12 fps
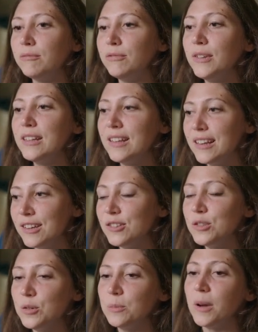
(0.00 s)

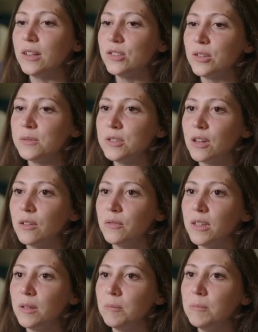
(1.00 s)
fixating too much on some of
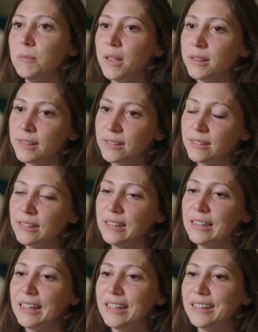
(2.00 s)
the myths
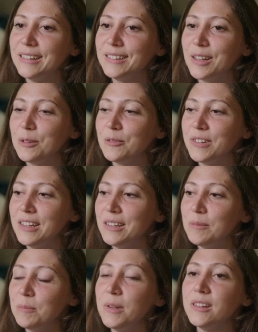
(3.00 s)
and some of
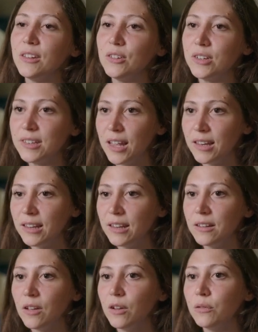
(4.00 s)
the
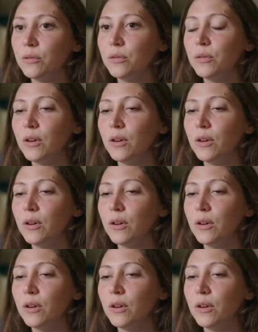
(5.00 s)
misunderstanding of